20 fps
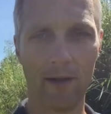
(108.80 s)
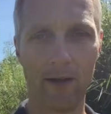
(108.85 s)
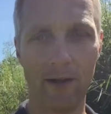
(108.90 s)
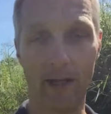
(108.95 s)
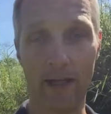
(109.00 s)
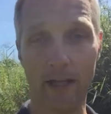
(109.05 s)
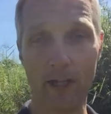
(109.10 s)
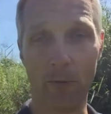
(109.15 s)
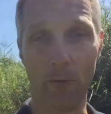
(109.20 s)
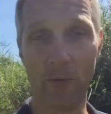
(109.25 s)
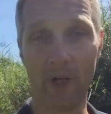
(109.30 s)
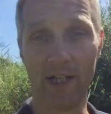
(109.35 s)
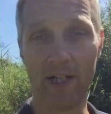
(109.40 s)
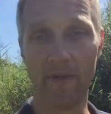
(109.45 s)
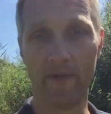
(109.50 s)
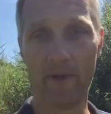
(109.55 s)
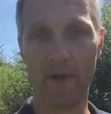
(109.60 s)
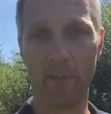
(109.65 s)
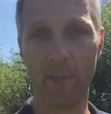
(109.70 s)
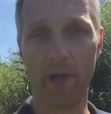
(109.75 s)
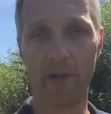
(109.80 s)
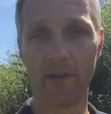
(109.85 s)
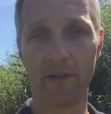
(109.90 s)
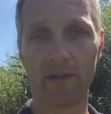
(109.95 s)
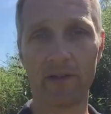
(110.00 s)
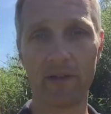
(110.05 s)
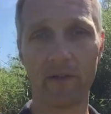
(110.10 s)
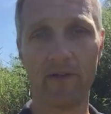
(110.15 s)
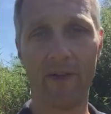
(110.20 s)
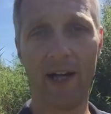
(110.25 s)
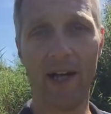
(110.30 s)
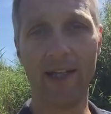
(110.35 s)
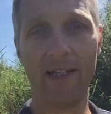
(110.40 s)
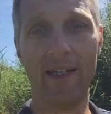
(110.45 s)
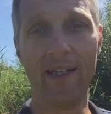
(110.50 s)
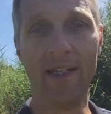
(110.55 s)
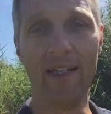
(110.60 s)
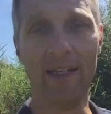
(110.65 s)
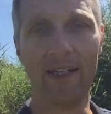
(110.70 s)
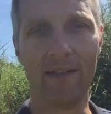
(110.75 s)
And you might have abundance of
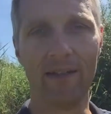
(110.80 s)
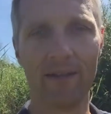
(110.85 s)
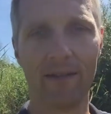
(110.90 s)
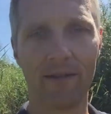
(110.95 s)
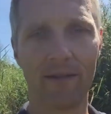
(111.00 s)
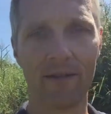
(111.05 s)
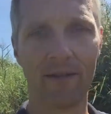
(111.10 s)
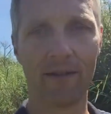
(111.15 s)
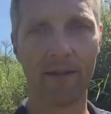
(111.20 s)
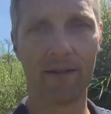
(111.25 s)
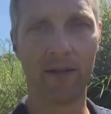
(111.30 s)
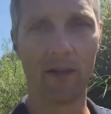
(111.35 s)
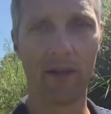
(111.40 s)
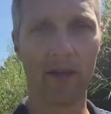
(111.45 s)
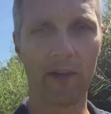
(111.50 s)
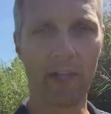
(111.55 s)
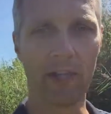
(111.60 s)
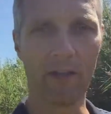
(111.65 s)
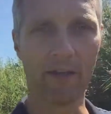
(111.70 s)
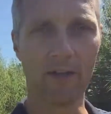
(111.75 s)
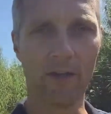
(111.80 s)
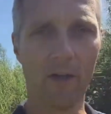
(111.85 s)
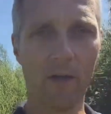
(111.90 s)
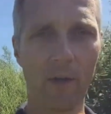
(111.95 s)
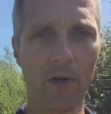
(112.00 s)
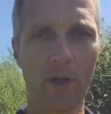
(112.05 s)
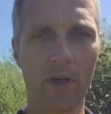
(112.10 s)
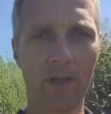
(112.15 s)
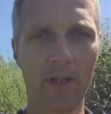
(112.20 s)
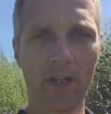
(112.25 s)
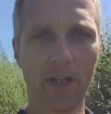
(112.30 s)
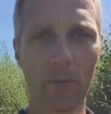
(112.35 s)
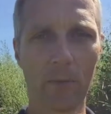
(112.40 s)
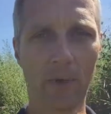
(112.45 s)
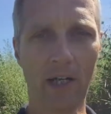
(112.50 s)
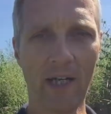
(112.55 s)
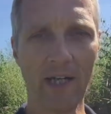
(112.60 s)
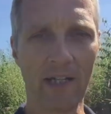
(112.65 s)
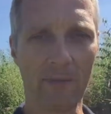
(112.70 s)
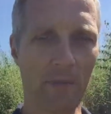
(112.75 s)
ideas, things going on in your
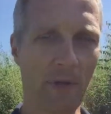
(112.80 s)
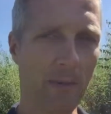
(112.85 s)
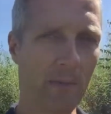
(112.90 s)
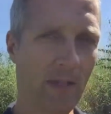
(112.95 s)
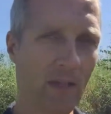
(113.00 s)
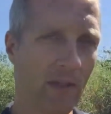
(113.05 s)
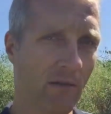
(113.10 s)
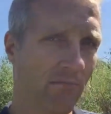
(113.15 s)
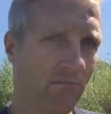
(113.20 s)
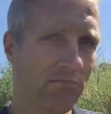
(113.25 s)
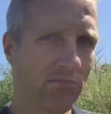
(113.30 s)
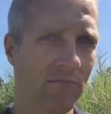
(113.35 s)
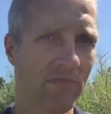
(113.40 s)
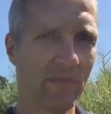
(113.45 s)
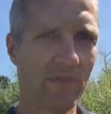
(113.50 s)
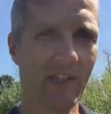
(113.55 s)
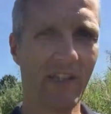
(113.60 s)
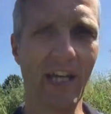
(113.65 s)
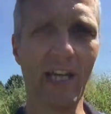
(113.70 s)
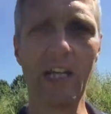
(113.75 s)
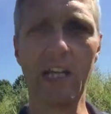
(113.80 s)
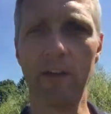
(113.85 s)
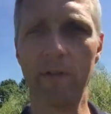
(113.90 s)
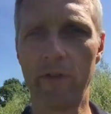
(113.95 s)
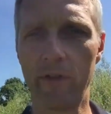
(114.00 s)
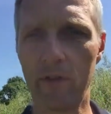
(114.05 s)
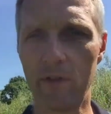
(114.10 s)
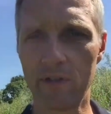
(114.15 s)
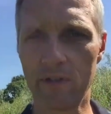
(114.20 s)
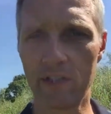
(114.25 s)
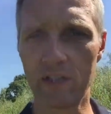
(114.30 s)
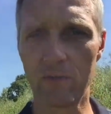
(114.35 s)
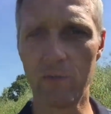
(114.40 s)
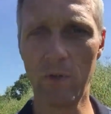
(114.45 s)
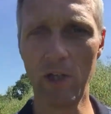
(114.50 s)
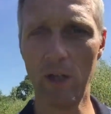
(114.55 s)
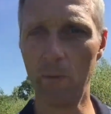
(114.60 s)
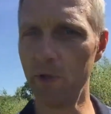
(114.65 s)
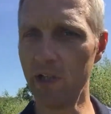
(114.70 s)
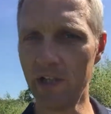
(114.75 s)
mind, maybe negative thoughts as
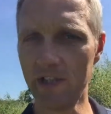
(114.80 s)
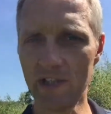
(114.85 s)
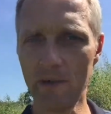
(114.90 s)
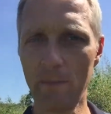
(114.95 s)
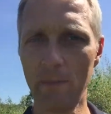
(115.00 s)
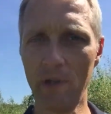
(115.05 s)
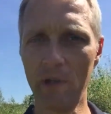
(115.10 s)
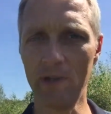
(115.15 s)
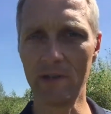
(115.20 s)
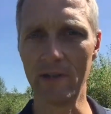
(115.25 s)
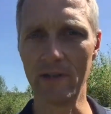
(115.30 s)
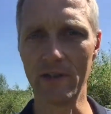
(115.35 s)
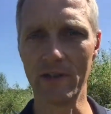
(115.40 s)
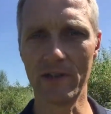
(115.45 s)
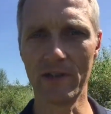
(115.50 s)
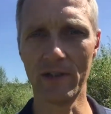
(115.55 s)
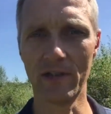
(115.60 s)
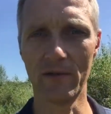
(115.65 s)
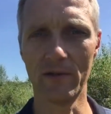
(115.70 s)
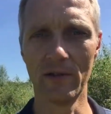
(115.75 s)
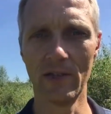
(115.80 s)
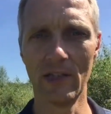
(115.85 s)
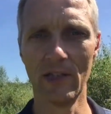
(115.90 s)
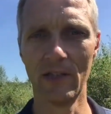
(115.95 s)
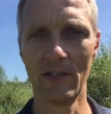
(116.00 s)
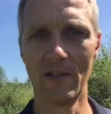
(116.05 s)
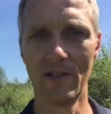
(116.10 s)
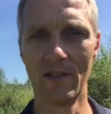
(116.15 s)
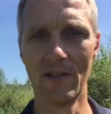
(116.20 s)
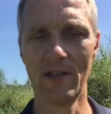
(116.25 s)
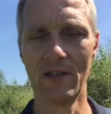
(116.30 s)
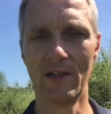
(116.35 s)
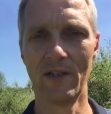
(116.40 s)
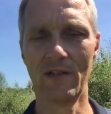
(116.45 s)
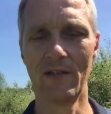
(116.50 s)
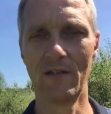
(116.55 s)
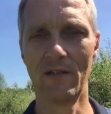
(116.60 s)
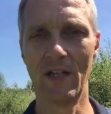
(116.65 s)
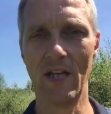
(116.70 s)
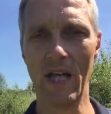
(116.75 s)
well, but it's abundance. So
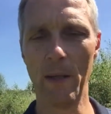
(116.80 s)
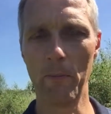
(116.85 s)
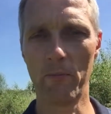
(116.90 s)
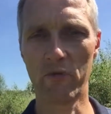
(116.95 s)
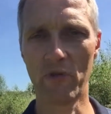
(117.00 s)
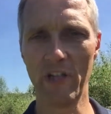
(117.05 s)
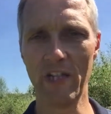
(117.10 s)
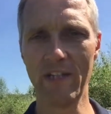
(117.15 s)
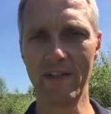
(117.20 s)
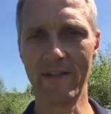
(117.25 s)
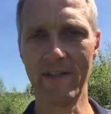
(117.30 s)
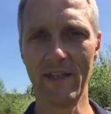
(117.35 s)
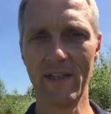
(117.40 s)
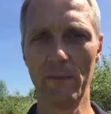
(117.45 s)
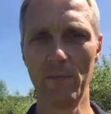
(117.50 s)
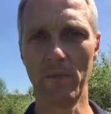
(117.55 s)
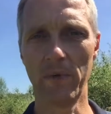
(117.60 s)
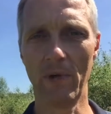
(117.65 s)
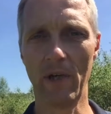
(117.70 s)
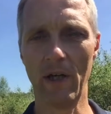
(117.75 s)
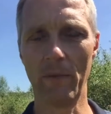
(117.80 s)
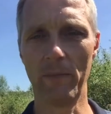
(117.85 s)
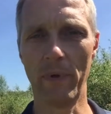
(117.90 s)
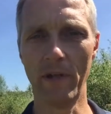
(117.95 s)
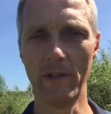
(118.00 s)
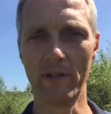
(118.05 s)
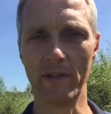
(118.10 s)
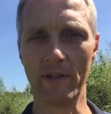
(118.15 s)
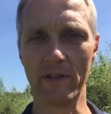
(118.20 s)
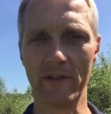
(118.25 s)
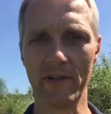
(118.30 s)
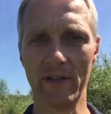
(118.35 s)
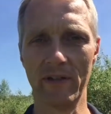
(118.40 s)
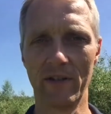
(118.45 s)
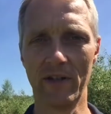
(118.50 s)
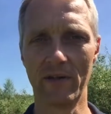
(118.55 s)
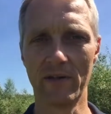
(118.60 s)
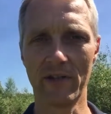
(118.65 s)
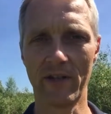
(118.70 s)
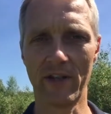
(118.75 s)
embrace the abundance and
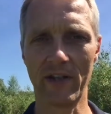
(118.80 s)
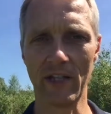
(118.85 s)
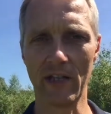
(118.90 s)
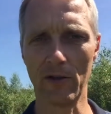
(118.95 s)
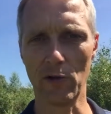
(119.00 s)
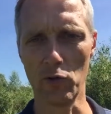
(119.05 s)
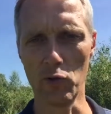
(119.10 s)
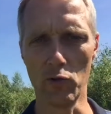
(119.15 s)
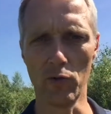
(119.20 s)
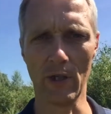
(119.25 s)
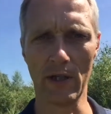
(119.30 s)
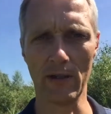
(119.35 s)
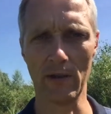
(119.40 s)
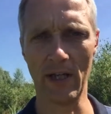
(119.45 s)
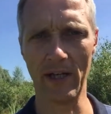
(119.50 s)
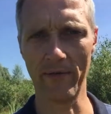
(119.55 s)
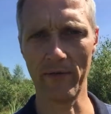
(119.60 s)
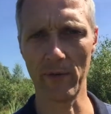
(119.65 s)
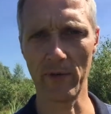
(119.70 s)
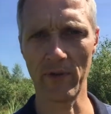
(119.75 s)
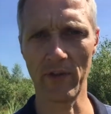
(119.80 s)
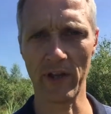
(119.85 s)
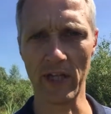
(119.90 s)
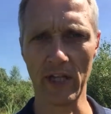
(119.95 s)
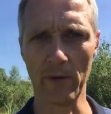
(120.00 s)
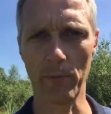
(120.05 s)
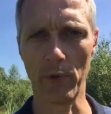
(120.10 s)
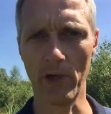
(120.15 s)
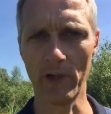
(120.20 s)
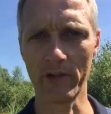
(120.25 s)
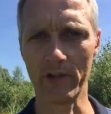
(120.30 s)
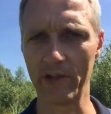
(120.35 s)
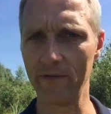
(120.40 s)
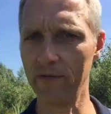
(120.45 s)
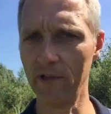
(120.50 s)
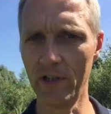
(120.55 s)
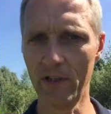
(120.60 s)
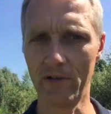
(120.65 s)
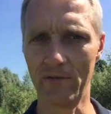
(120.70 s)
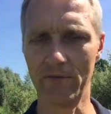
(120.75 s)
don't think, oh, I have to think positive.
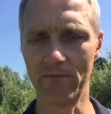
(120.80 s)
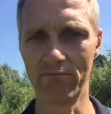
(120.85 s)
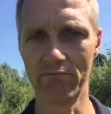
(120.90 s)
No.